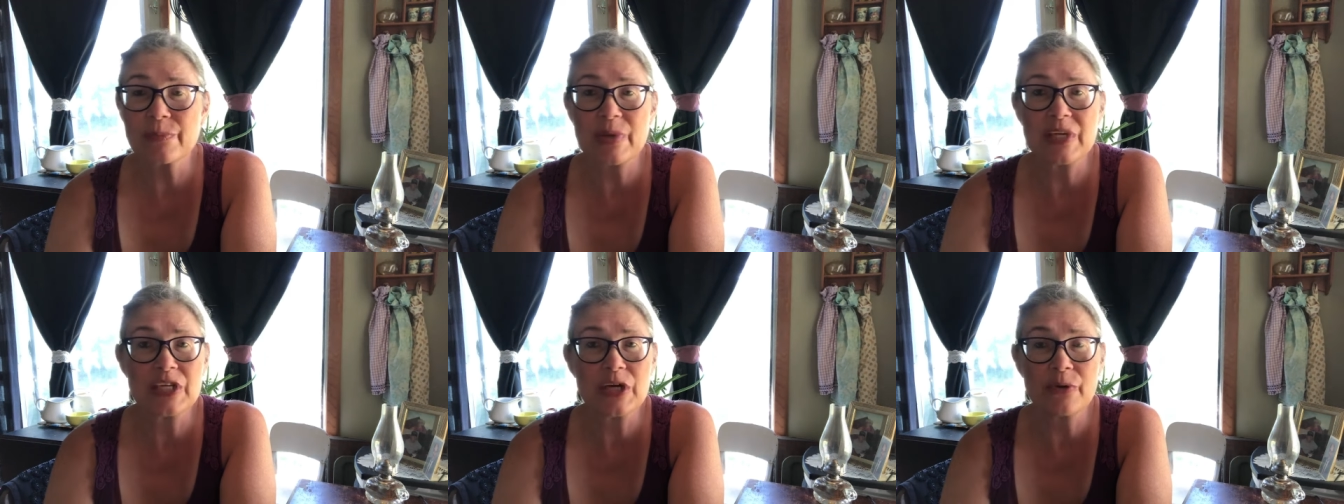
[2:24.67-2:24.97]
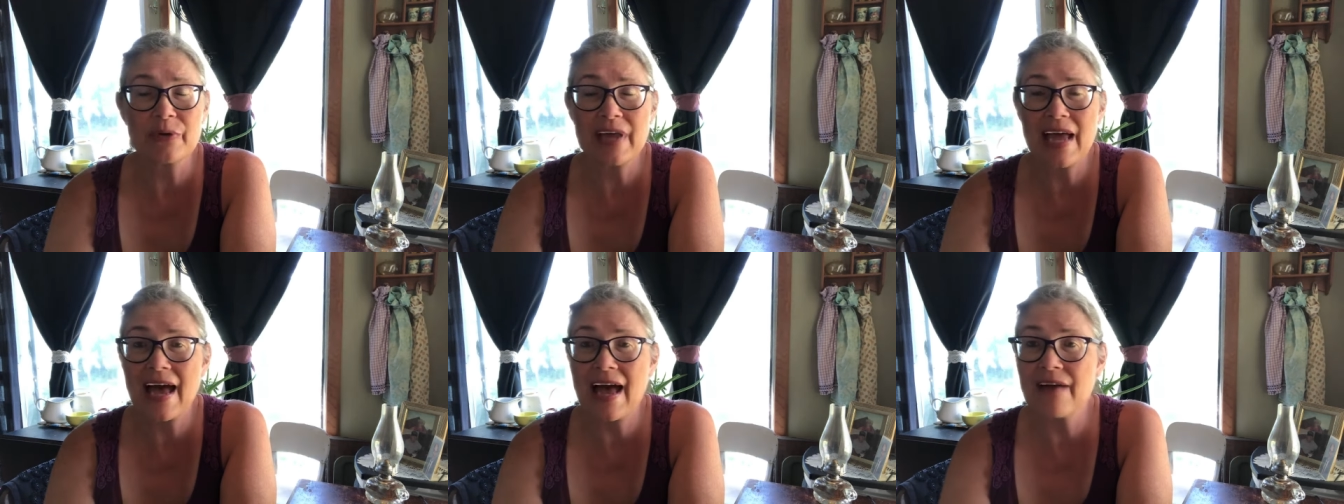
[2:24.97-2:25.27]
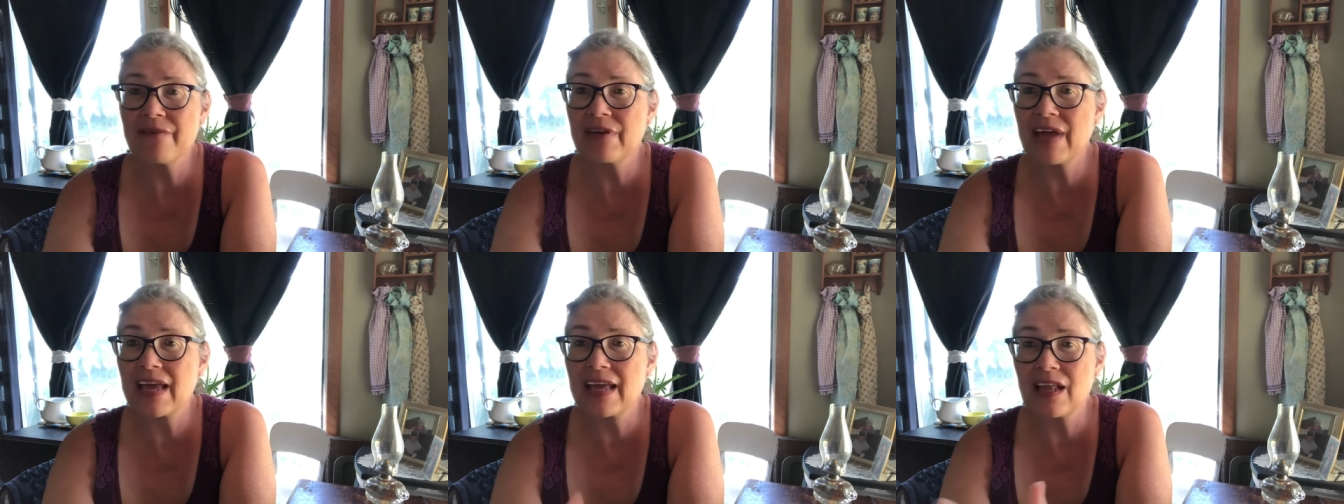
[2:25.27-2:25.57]
We don't
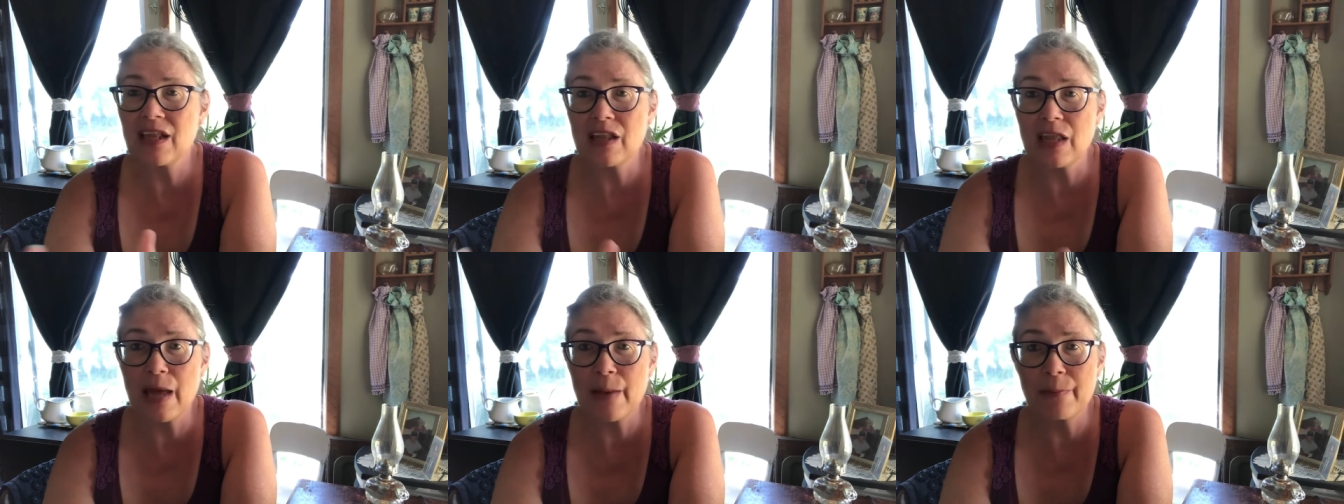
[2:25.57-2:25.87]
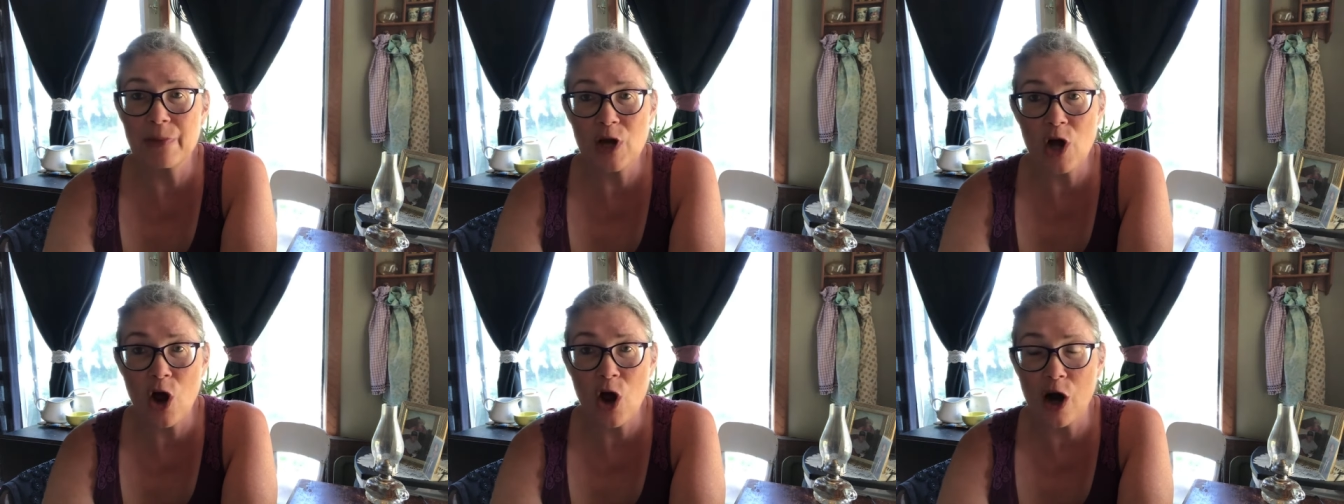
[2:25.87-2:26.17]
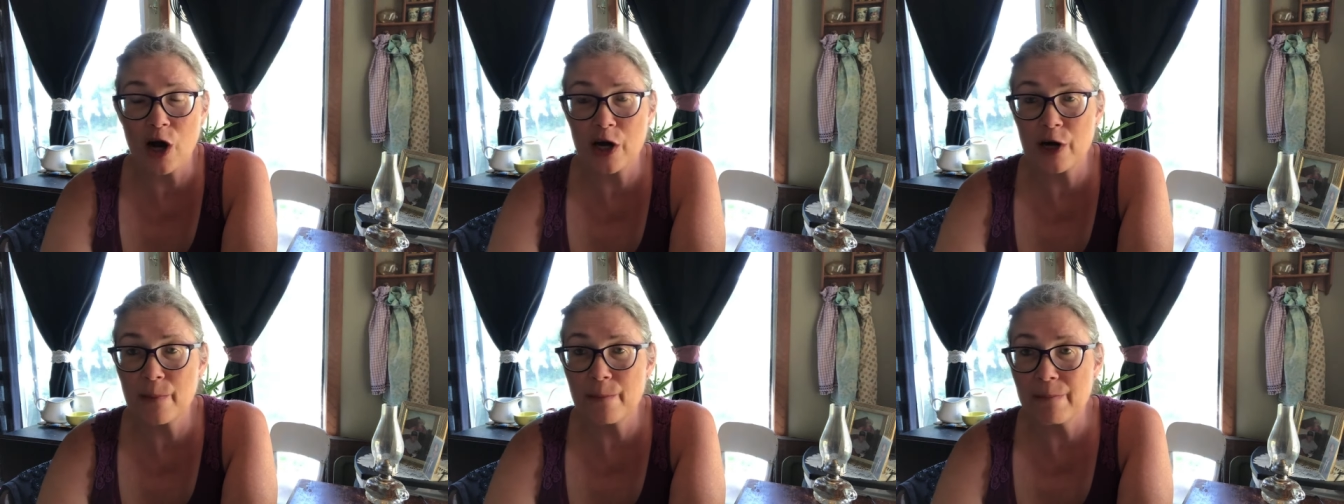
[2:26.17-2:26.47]
have a club
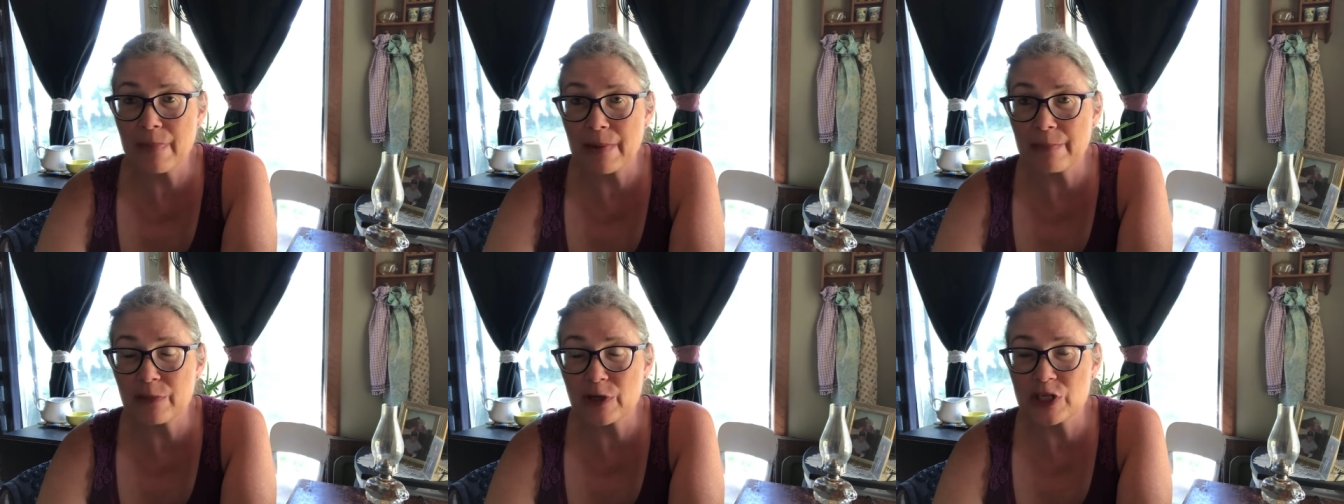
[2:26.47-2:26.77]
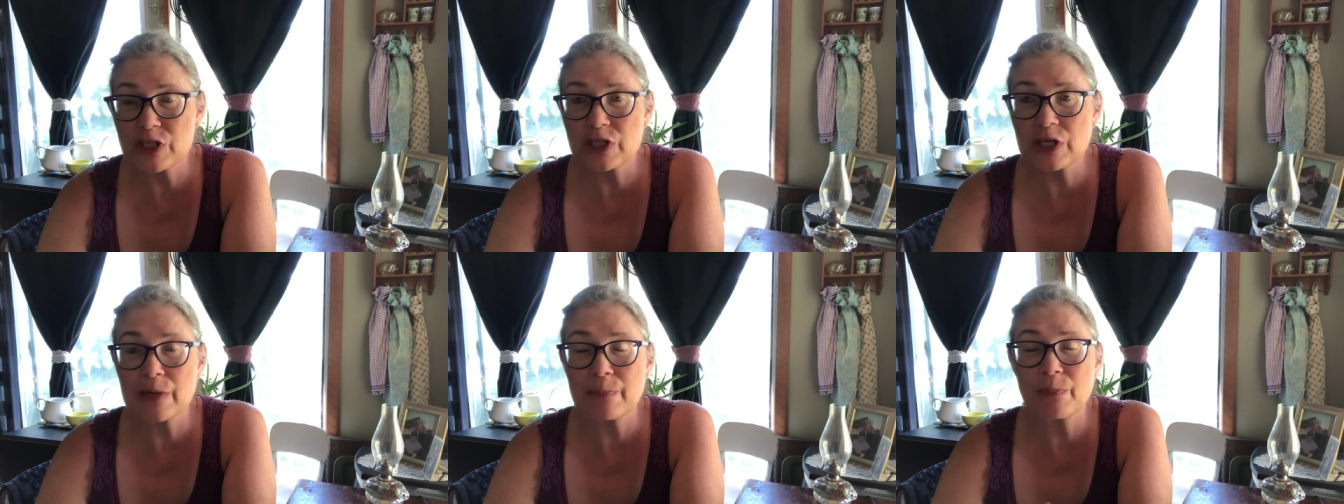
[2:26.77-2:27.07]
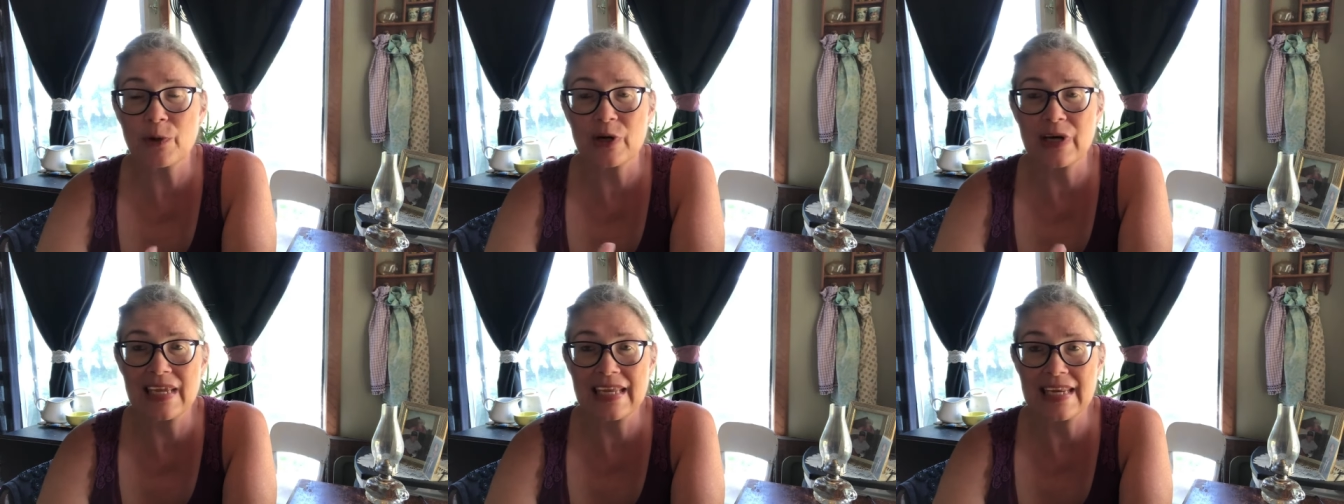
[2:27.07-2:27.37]
car membership or